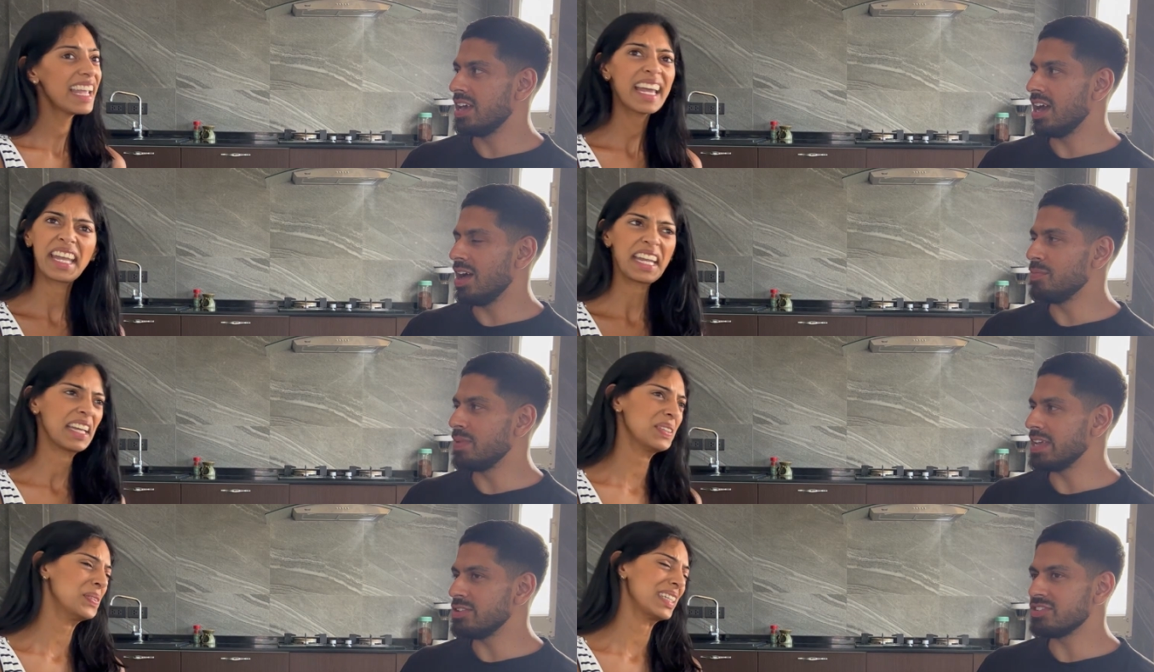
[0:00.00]
Speaker 1: um, yeah.
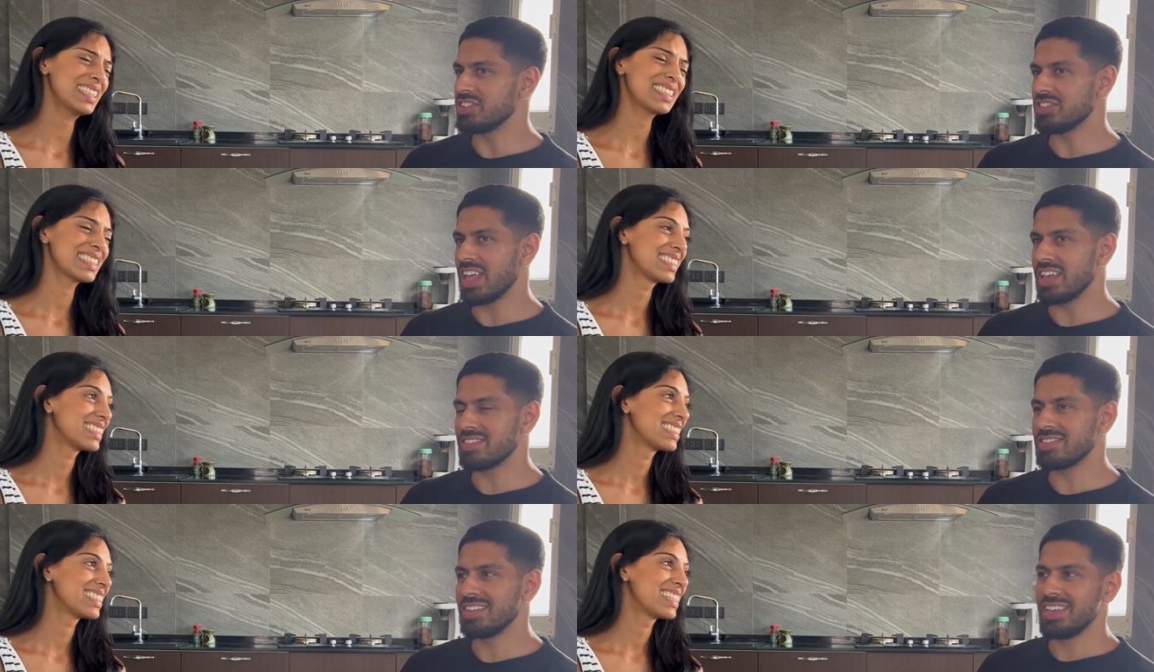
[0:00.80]
But it always. usually just
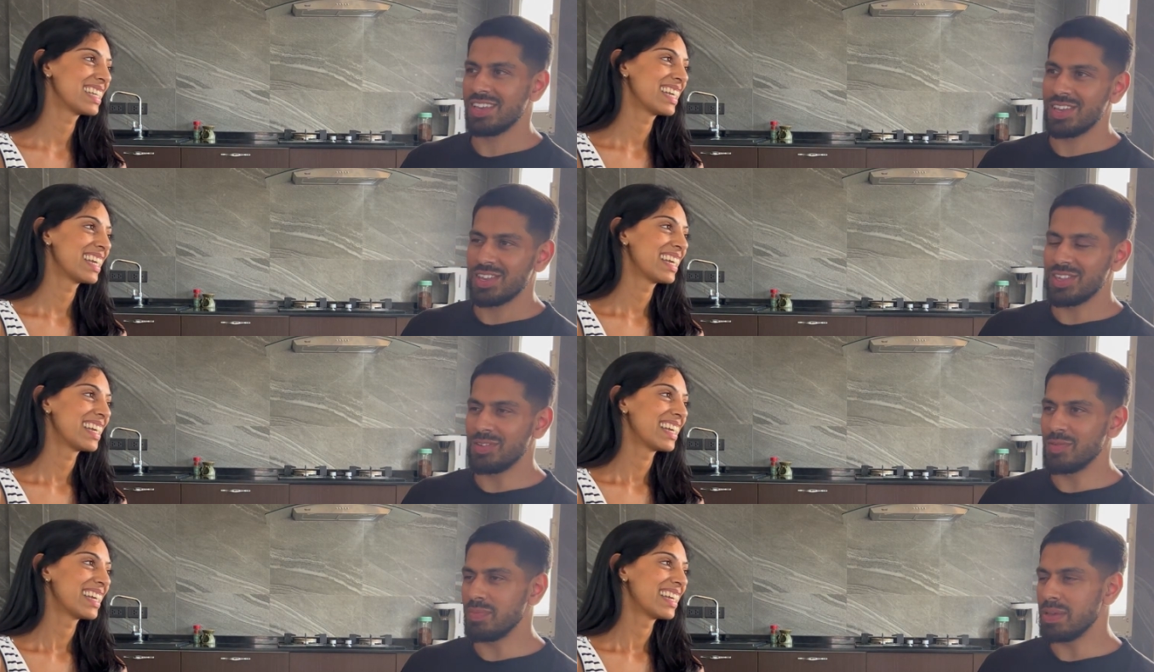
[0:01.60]
takes
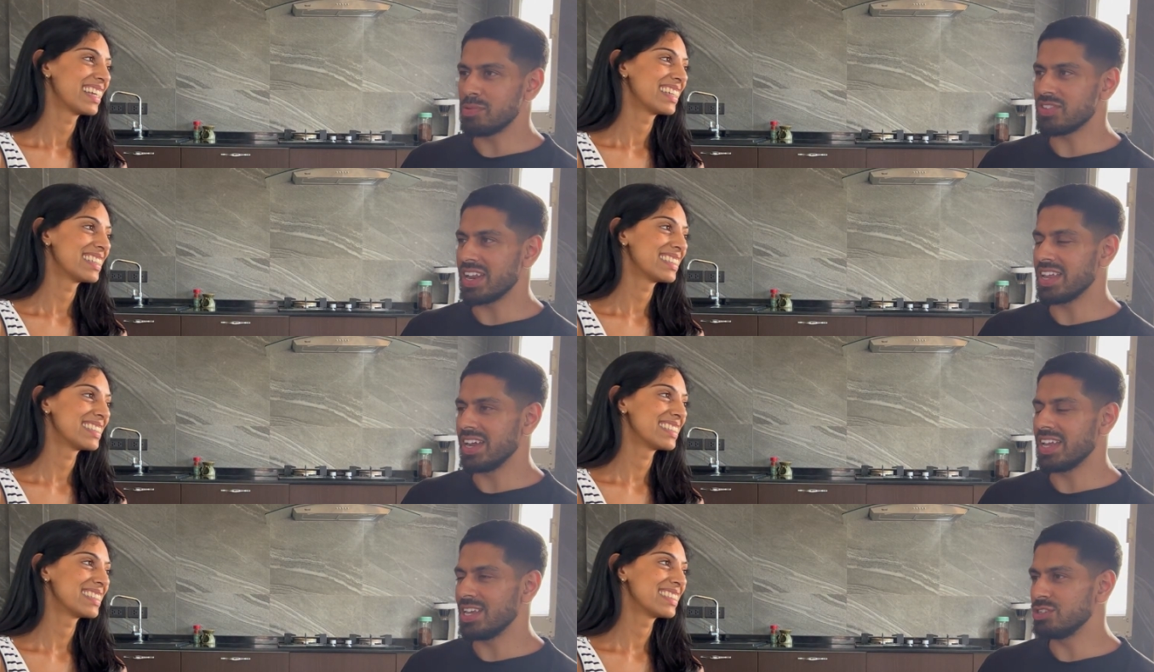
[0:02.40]
you, me presenting an
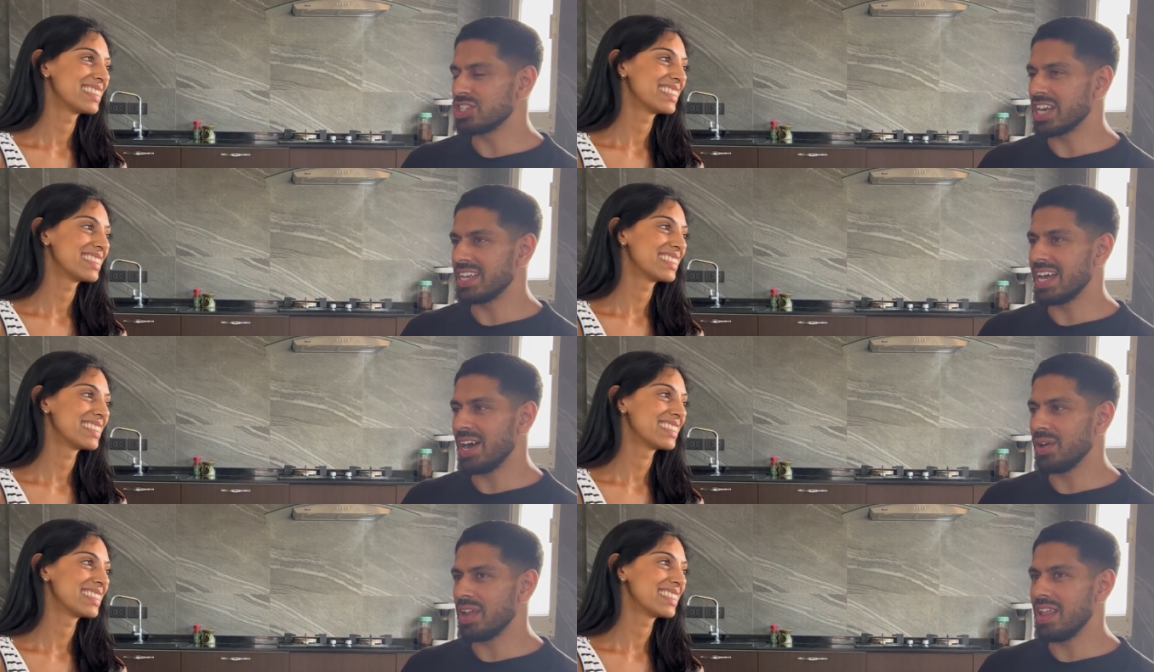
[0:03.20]
idea, you shutting it
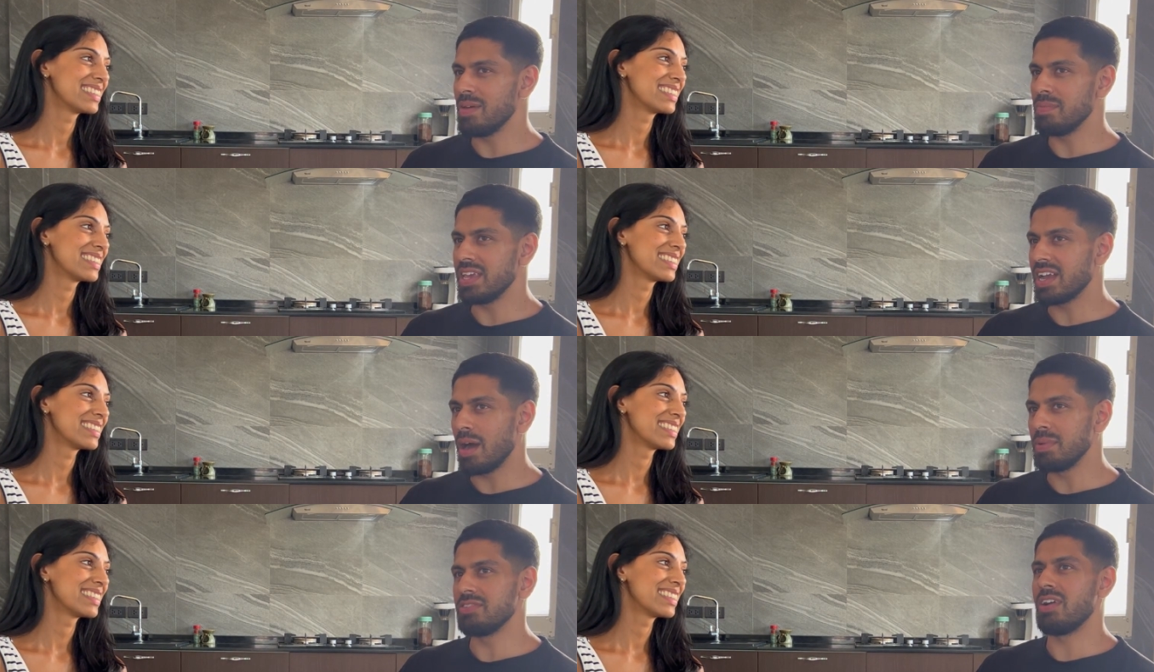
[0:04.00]
down, and then me
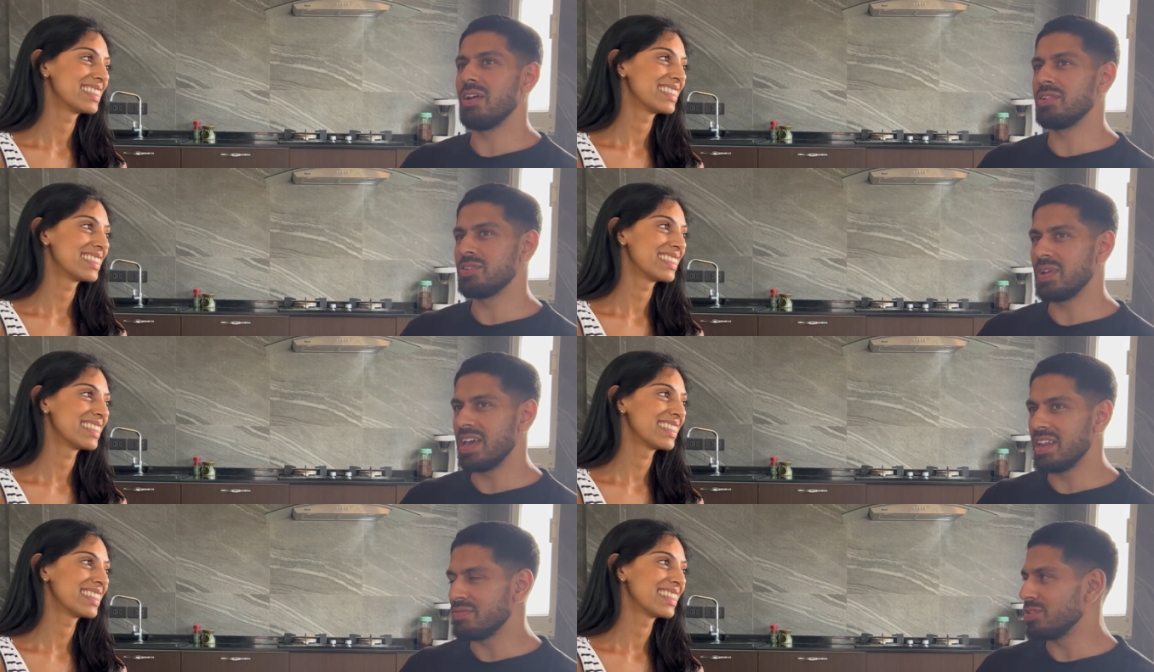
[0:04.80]
coming around to
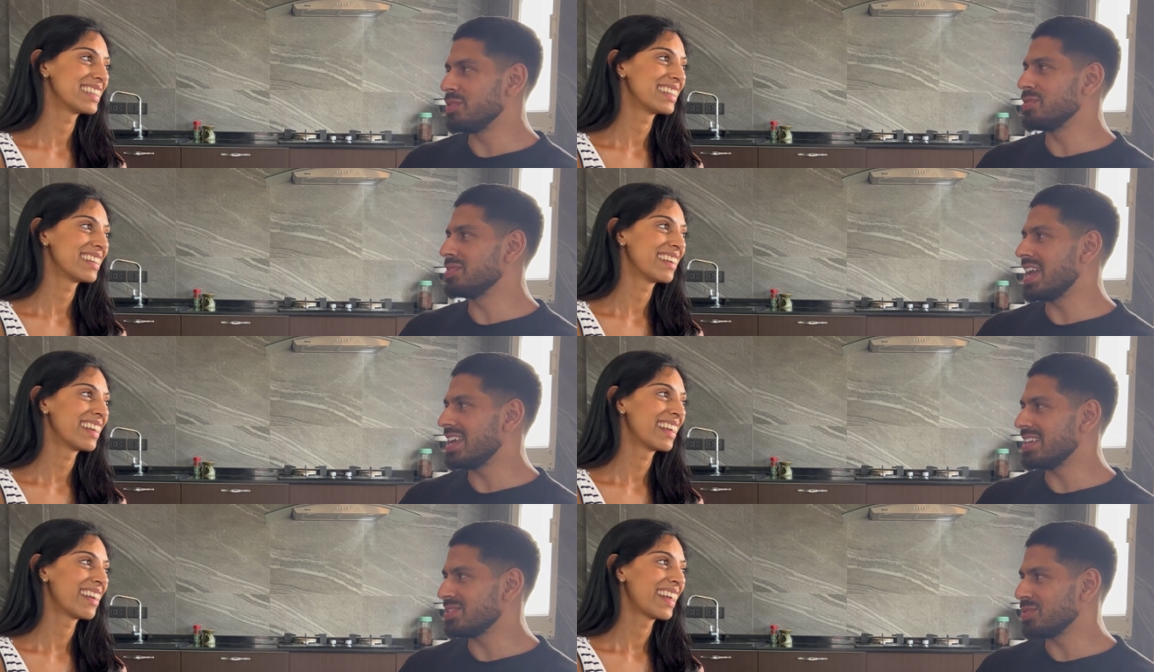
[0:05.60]
it in a few
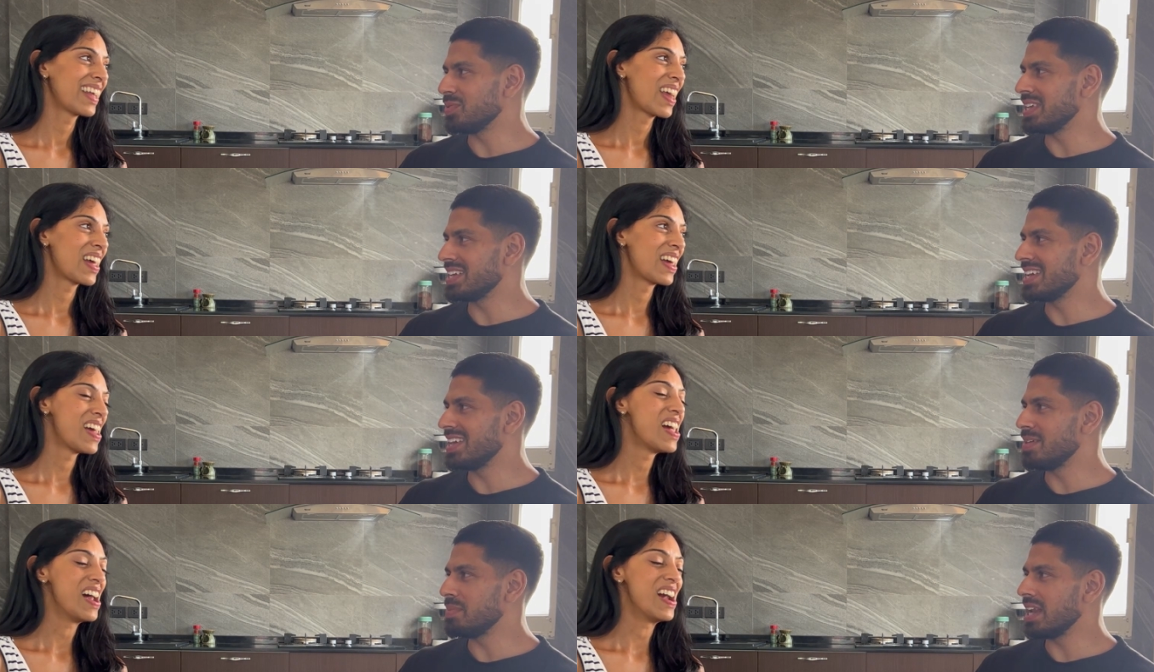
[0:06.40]
days or week,
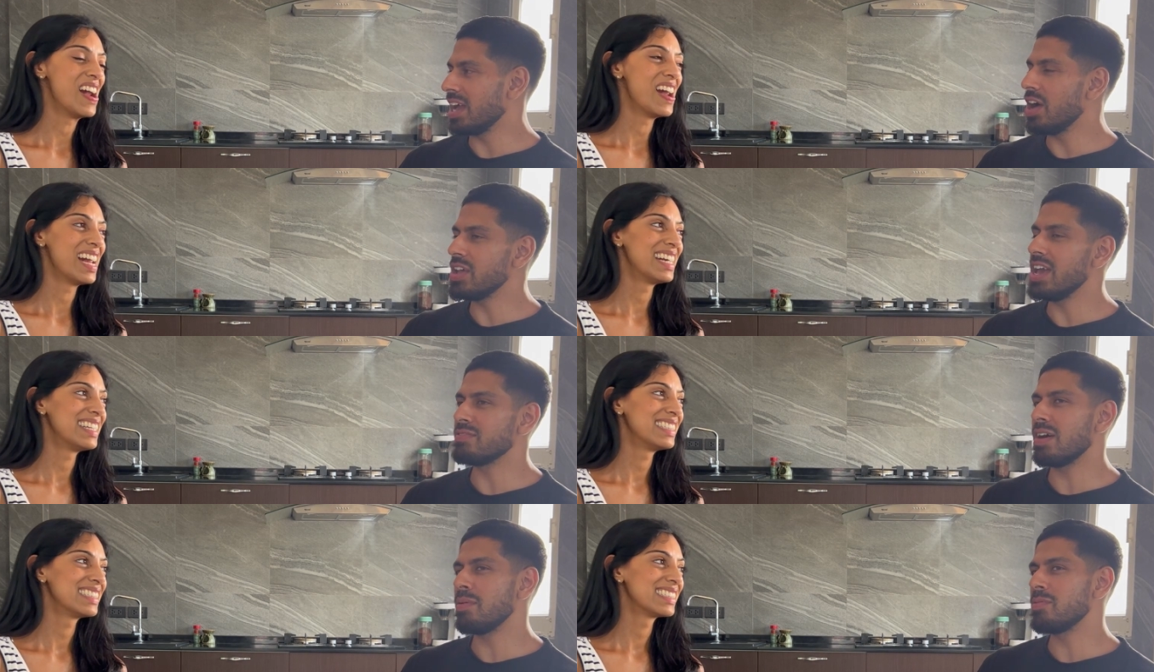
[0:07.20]
and then being like, "Oh yeah,
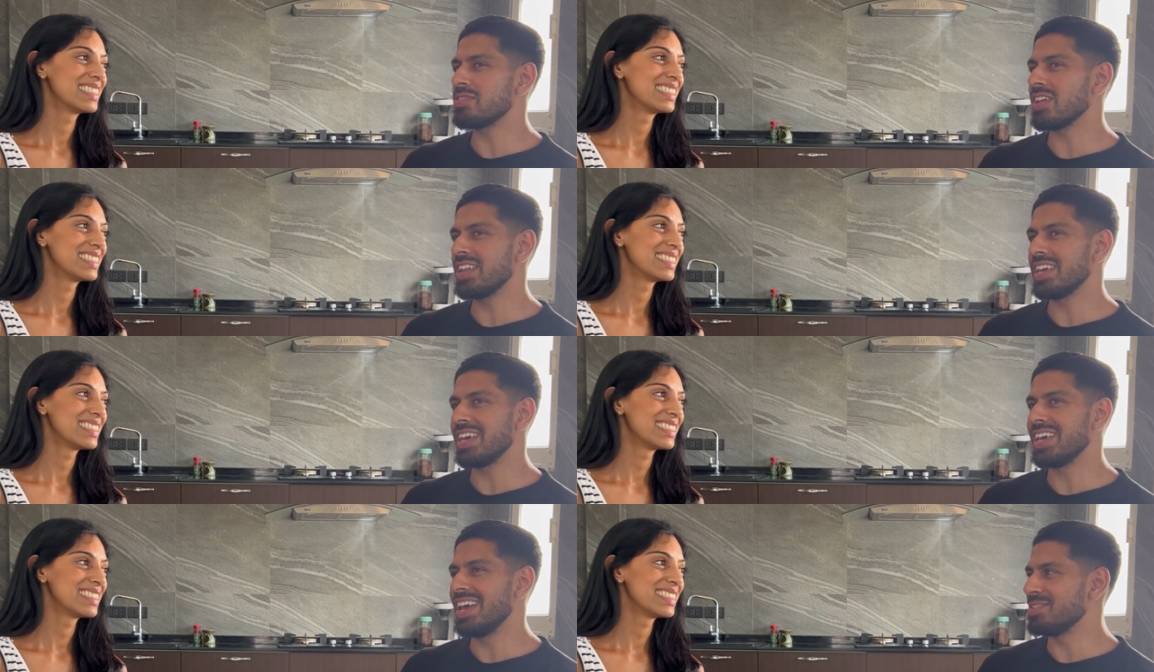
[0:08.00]
I've come up with this
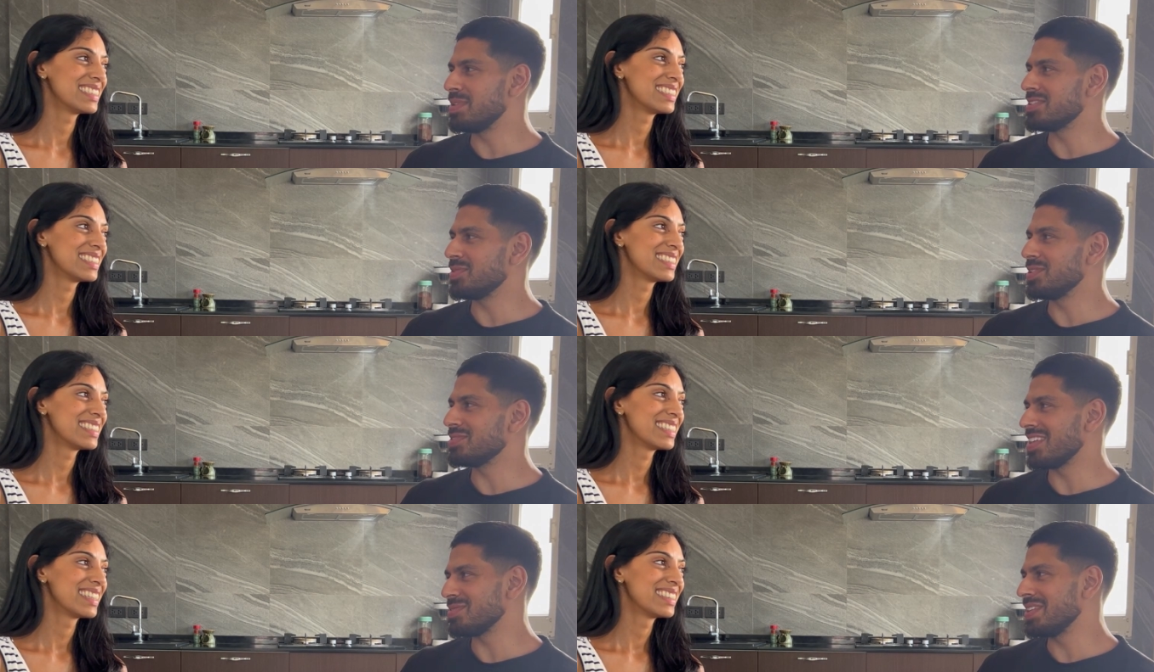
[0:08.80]
idea," and it's basically what you
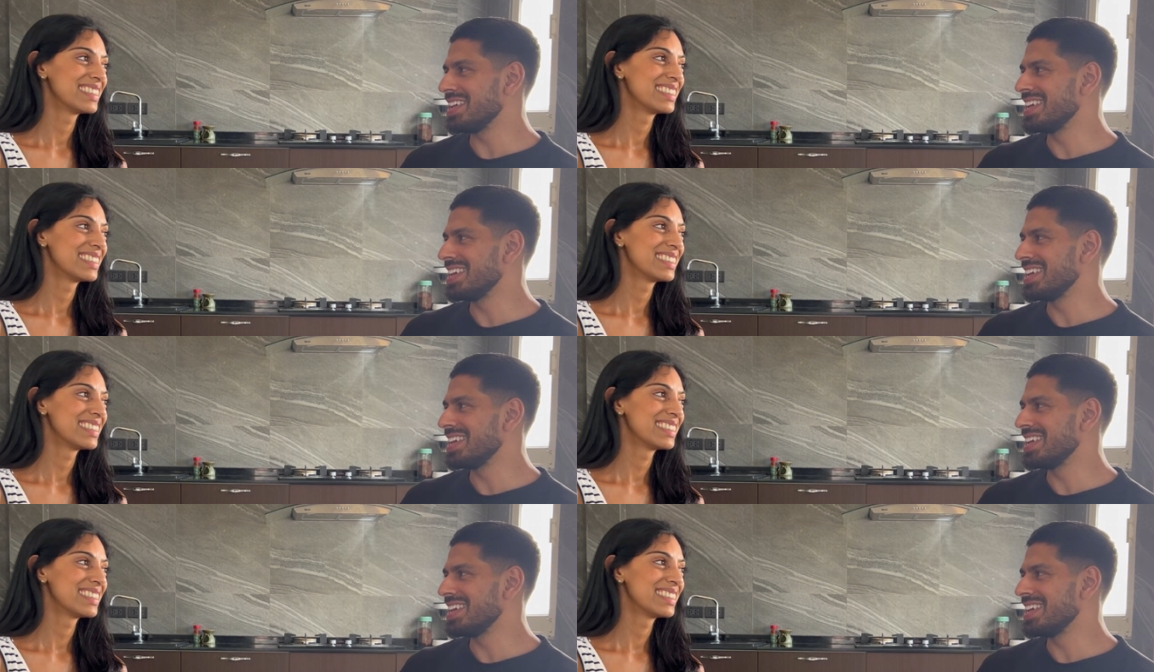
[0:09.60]
said to me.